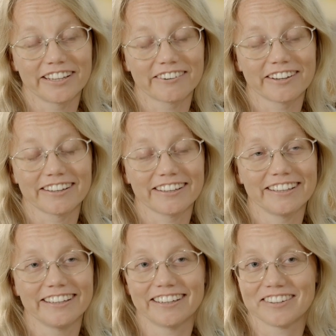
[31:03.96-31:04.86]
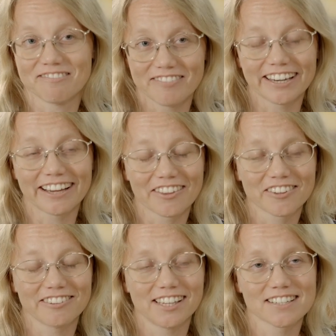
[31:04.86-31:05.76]
era in many
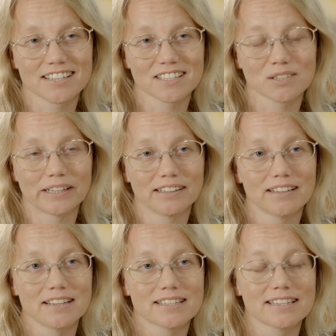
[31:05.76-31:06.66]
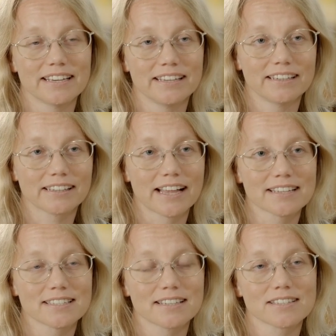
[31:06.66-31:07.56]
other fields as well, say in
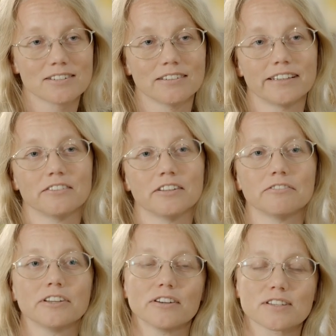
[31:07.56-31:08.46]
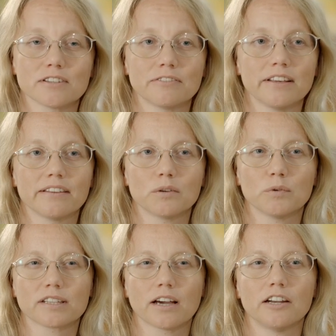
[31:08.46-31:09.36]
classics or in, in philosophy, the
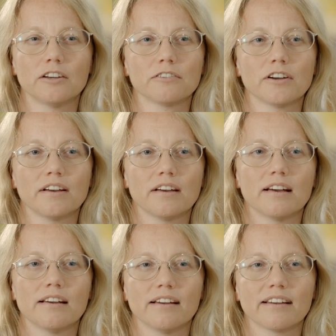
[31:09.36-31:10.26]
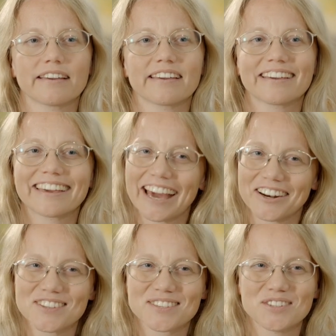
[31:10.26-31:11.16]
what kind of uh,
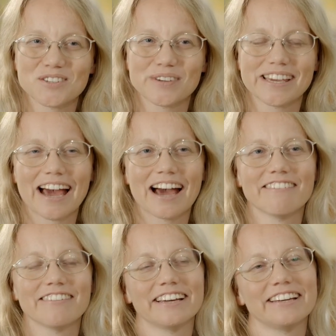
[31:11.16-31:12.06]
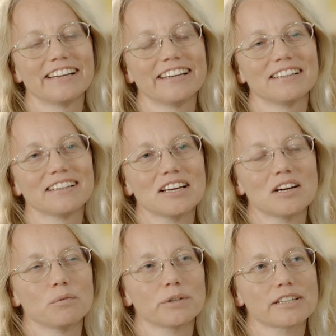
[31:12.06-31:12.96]
canons do we have and, and
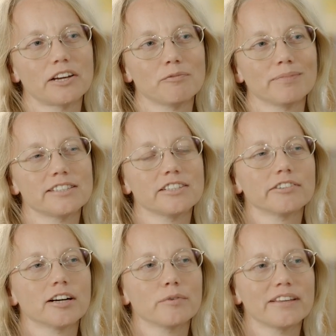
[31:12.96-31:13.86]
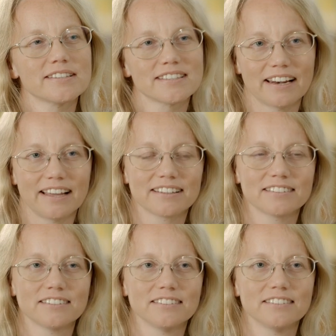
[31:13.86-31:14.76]
what kind of material we
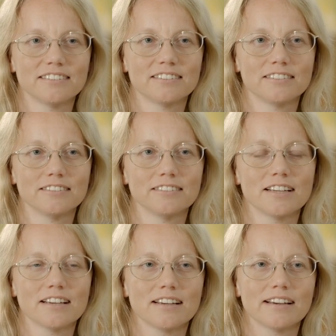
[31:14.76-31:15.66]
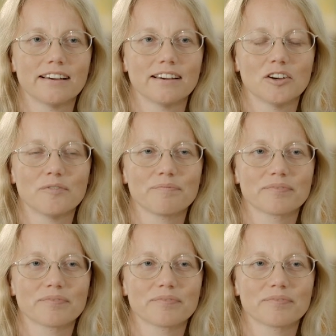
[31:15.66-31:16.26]
select to, to uh,